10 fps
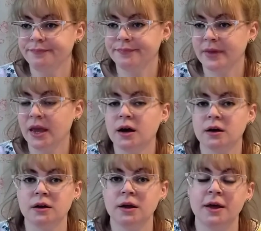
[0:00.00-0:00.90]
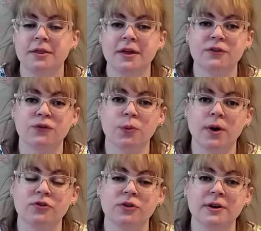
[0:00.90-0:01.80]
yeah. Thanks for
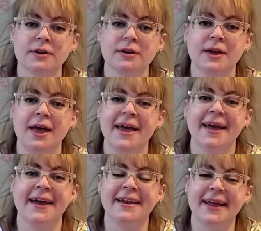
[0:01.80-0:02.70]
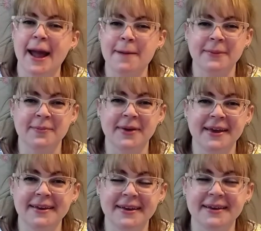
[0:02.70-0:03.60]
watching, and happy
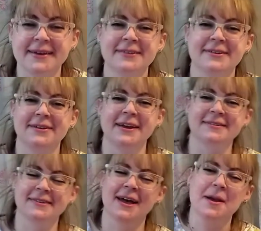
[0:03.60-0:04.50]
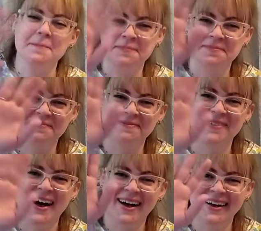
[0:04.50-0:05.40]
making. Till next time.
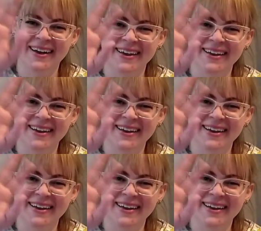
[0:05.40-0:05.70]
Bye.